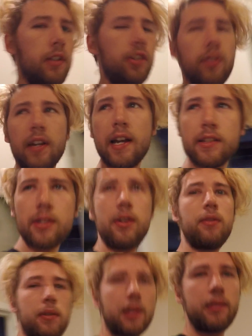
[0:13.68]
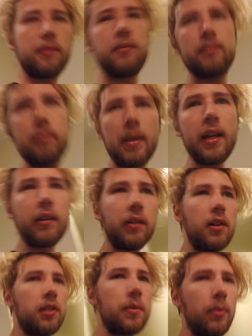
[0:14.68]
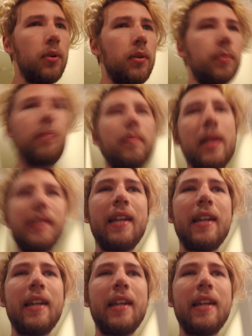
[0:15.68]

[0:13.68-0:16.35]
Did you guys know I made a longboard with my